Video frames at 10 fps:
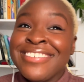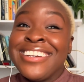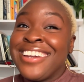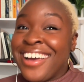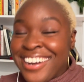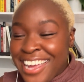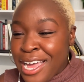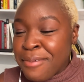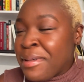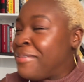
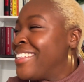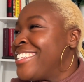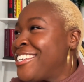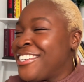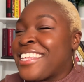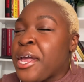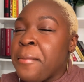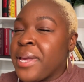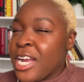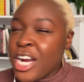No. Maybe this is just like a
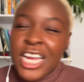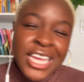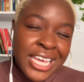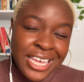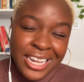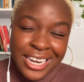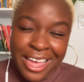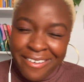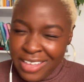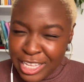period
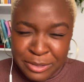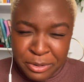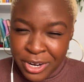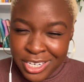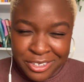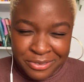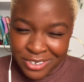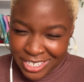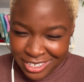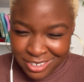of expiration for
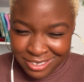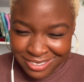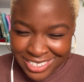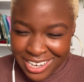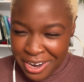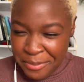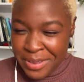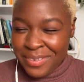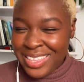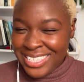you. You know,
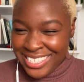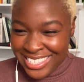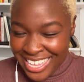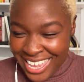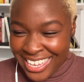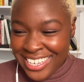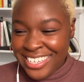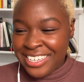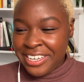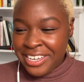maybe this is like,
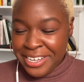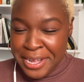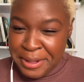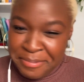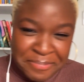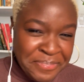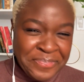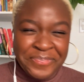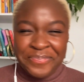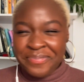
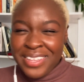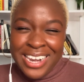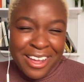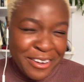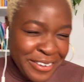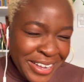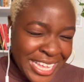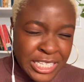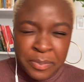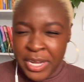you know,
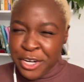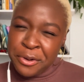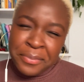expand your